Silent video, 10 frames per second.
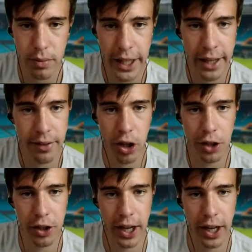Even though
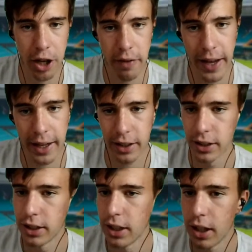I don't like Novak.
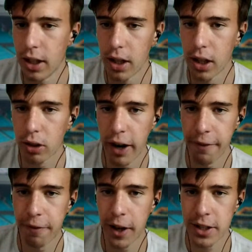
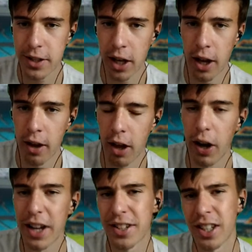Great first.
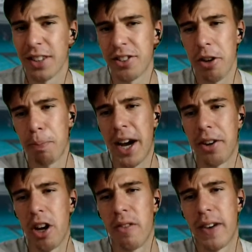Actually, I don't mind
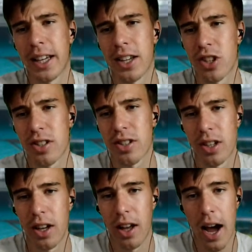Novak. It's just,
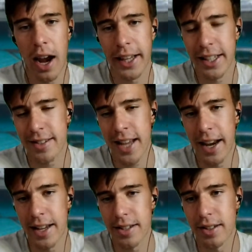I like his
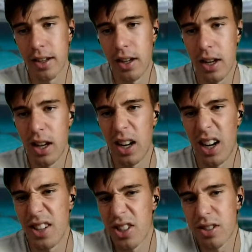tennis.
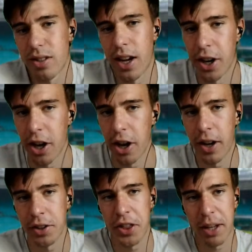I don't know.
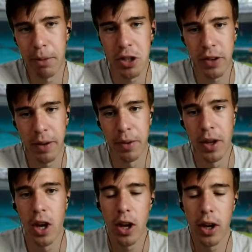I don't think much of him.
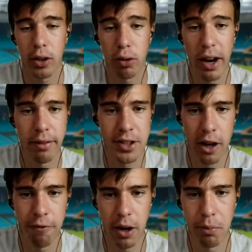Great
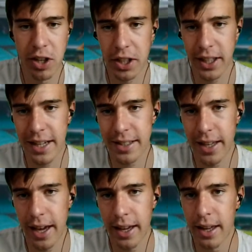return from Richard
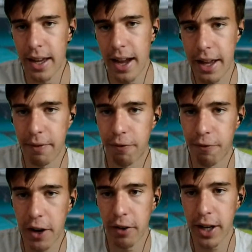Gasquet, and then
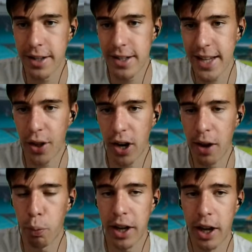Federer hits a down the
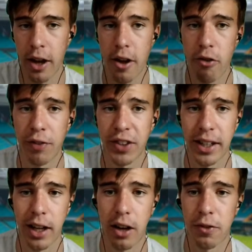line winner,
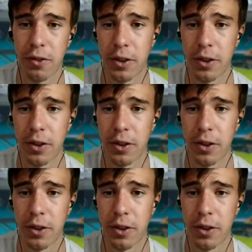15-love.